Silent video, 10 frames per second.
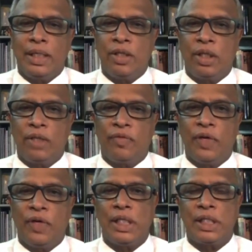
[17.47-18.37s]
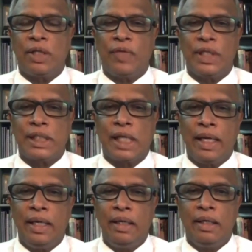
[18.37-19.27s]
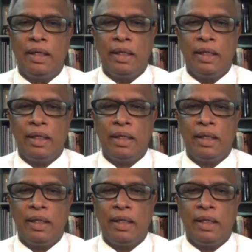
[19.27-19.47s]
not the first of its kind.